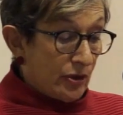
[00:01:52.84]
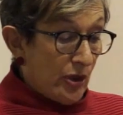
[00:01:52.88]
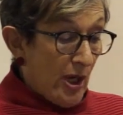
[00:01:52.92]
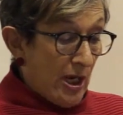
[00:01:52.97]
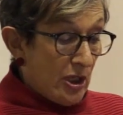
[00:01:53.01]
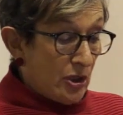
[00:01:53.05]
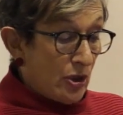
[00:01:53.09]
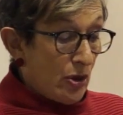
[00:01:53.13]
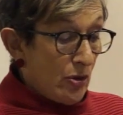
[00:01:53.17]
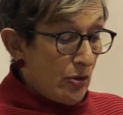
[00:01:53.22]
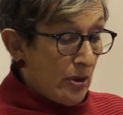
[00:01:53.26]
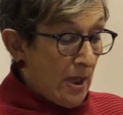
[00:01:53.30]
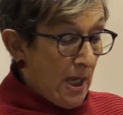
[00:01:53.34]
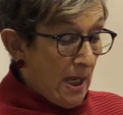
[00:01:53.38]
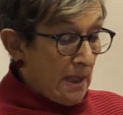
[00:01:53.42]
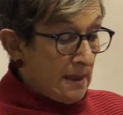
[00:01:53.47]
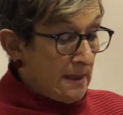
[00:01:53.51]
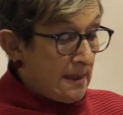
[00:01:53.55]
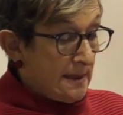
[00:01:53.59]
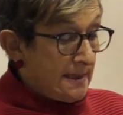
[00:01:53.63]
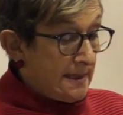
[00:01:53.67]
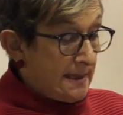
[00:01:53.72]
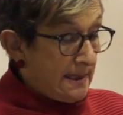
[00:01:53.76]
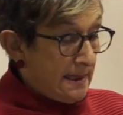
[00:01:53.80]
Trade
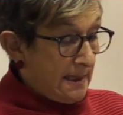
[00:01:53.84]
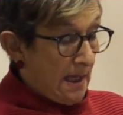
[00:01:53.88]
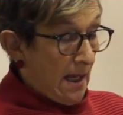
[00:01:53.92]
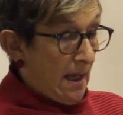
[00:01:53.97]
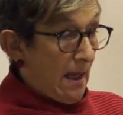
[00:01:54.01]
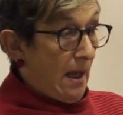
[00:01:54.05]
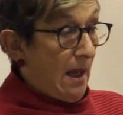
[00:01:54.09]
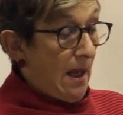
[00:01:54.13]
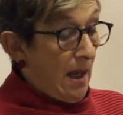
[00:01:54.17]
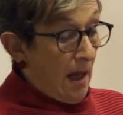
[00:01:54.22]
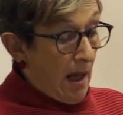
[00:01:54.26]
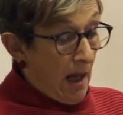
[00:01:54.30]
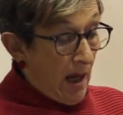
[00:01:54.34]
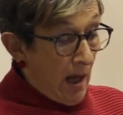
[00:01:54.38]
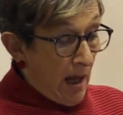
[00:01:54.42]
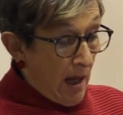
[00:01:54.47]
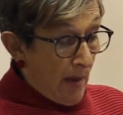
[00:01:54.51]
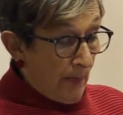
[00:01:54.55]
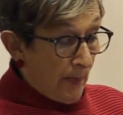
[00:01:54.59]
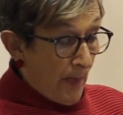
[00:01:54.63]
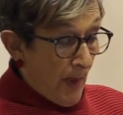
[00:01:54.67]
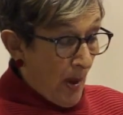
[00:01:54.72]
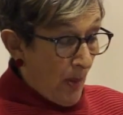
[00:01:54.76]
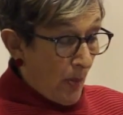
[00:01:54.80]
unions
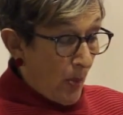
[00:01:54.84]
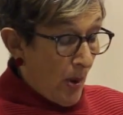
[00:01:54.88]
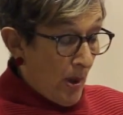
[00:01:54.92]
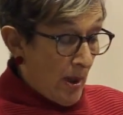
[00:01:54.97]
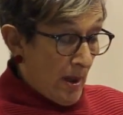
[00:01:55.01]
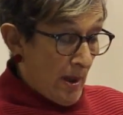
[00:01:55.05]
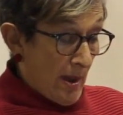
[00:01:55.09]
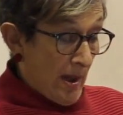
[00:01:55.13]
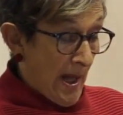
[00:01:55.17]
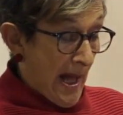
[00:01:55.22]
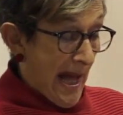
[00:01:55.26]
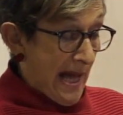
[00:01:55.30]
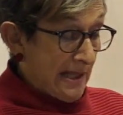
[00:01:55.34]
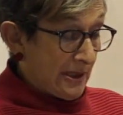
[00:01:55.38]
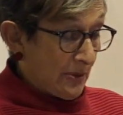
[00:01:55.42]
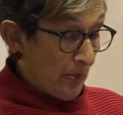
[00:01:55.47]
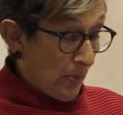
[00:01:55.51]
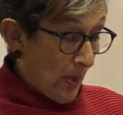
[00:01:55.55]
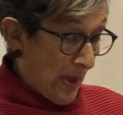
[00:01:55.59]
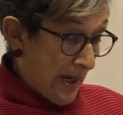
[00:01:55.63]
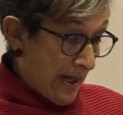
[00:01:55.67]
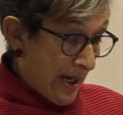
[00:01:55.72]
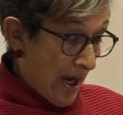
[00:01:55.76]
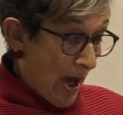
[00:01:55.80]
were,
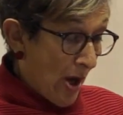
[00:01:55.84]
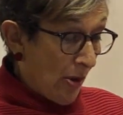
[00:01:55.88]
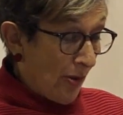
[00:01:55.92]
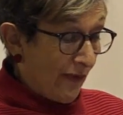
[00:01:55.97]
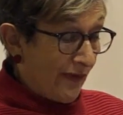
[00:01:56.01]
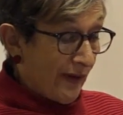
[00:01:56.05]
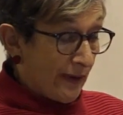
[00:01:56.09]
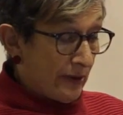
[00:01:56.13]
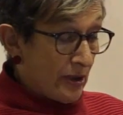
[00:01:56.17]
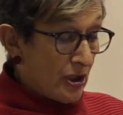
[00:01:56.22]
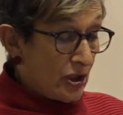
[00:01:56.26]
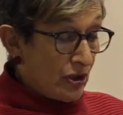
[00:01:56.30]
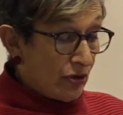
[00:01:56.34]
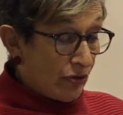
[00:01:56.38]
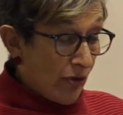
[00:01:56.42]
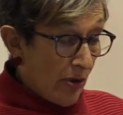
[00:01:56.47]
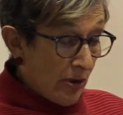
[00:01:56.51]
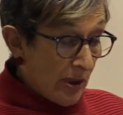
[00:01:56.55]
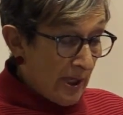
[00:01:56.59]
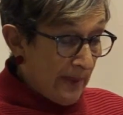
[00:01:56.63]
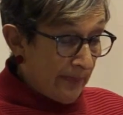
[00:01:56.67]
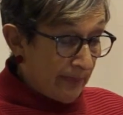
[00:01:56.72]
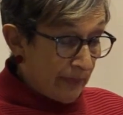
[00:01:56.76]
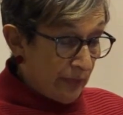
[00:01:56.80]
as we know, very
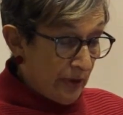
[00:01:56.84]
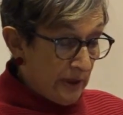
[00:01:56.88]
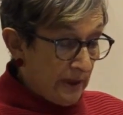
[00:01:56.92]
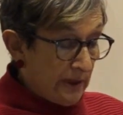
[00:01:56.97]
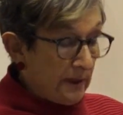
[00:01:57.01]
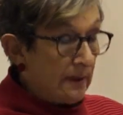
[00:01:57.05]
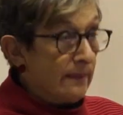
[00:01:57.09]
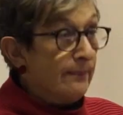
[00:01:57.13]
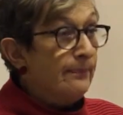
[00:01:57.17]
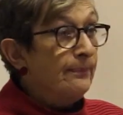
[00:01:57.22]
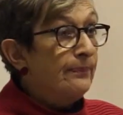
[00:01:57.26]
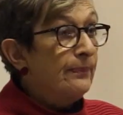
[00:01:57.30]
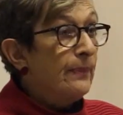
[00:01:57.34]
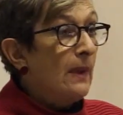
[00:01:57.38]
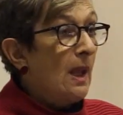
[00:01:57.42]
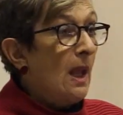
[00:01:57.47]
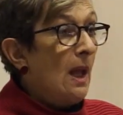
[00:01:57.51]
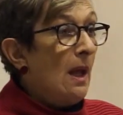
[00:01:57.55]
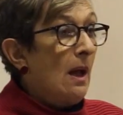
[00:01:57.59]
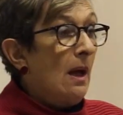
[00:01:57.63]
strong in Britain,